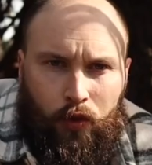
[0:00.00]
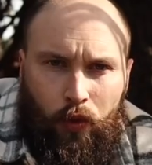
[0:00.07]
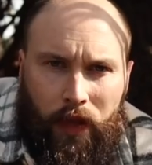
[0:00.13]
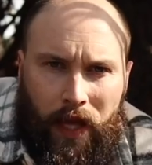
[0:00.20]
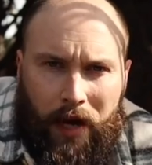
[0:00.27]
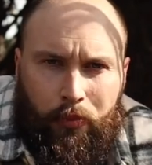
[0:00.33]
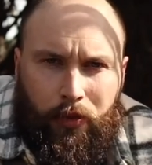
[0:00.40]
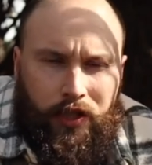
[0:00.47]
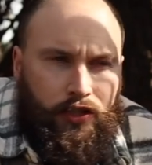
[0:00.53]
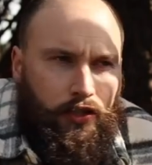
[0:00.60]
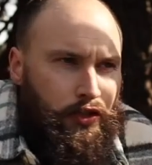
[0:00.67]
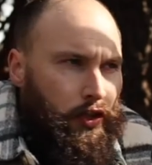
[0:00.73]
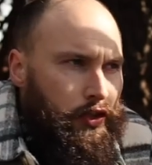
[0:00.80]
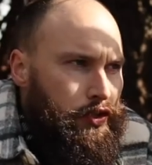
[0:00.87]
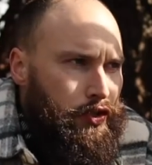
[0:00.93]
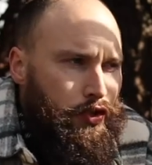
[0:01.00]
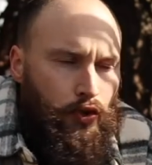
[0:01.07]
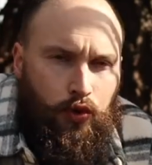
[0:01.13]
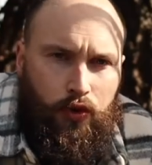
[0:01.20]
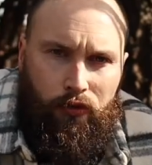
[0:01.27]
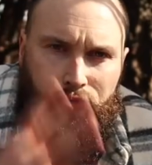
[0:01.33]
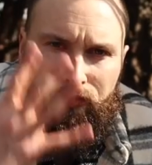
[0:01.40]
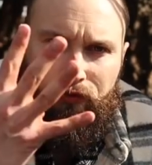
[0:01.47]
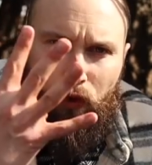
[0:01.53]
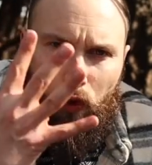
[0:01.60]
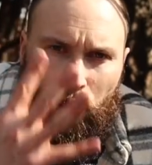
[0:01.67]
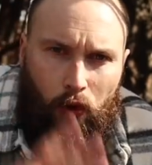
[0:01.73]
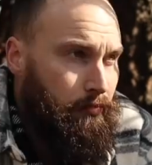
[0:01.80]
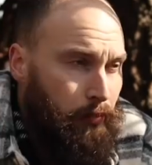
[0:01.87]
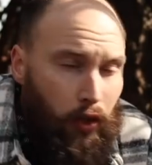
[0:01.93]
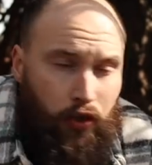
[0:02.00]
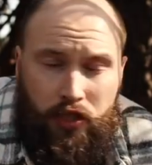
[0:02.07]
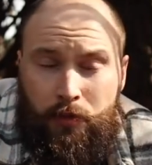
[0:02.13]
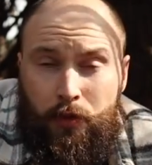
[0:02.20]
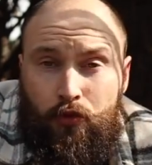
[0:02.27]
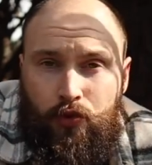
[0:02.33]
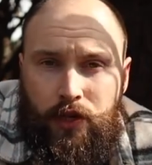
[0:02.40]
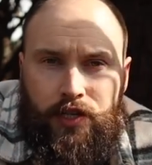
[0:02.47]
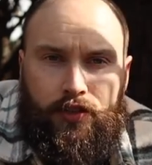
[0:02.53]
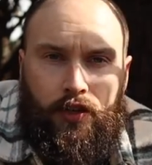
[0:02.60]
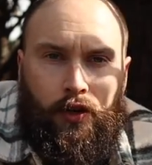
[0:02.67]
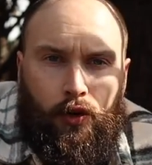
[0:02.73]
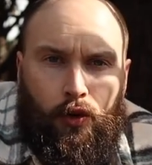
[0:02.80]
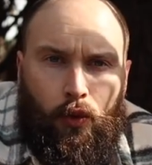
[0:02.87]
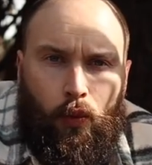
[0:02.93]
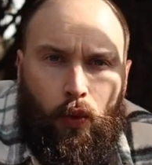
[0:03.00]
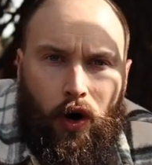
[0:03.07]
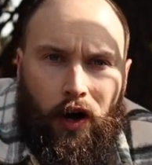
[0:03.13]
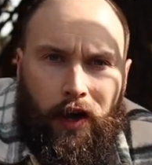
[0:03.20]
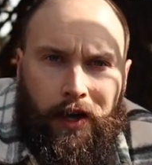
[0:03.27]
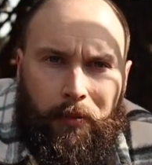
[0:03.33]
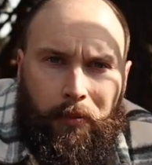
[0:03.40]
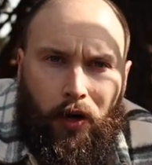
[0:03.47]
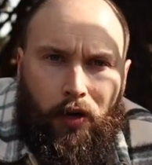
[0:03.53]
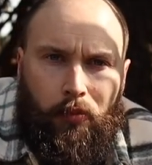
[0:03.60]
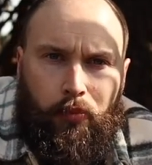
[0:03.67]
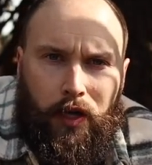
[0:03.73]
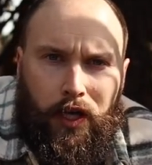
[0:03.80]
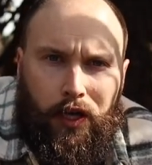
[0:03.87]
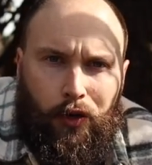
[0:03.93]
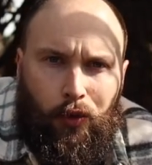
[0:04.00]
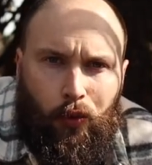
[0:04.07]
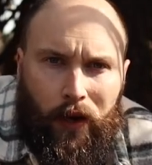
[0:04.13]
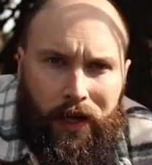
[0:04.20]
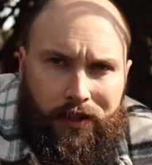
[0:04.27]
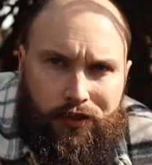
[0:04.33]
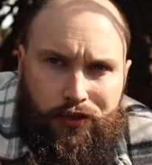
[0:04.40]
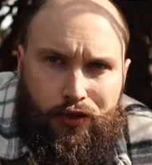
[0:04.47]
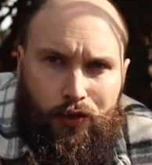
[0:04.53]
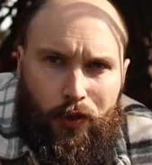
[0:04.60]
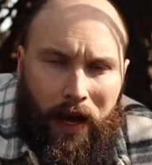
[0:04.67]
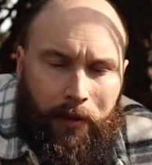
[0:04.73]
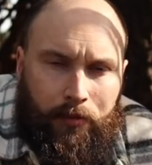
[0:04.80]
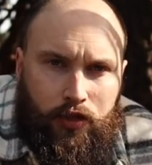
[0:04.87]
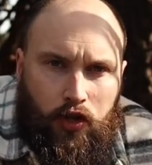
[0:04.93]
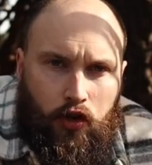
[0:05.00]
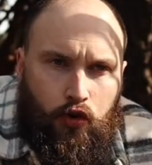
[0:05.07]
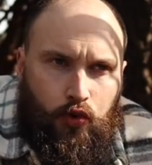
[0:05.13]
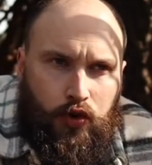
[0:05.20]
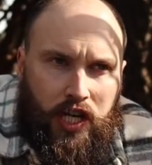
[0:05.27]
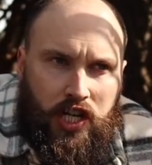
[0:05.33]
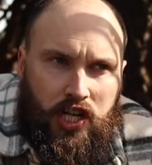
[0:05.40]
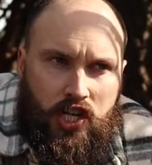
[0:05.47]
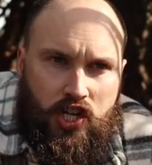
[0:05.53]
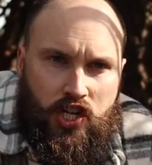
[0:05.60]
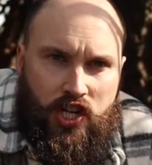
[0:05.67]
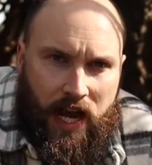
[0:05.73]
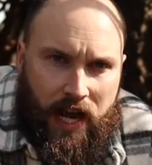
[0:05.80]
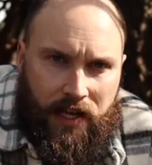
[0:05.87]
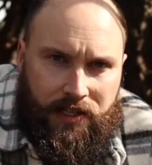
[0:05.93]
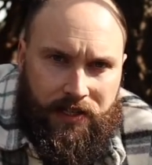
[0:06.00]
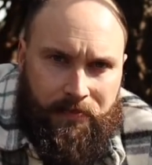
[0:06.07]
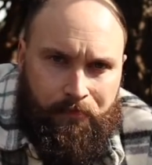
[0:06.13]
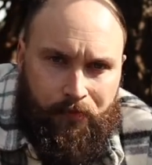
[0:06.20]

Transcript: Well, that brings us on to the fourth possible reason why my beard went to absolute shit.